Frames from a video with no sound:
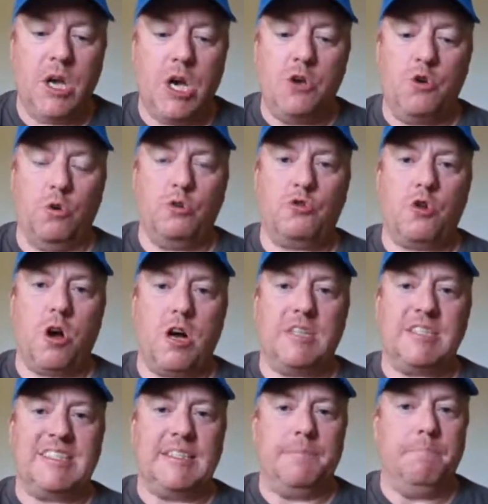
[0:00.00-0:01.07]
Don't draw
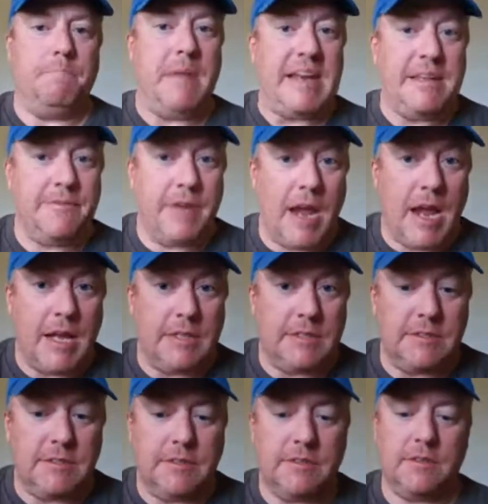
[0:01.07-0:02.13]
as many
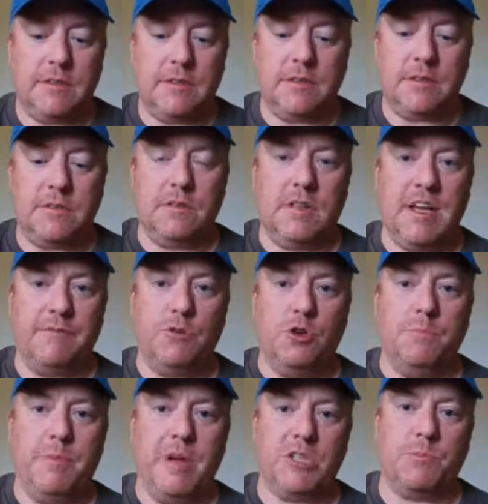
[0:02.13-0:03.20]
fans. They still have
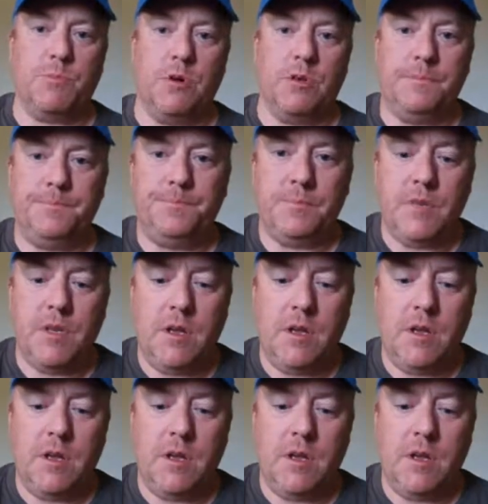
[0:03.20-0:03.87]
good baseball.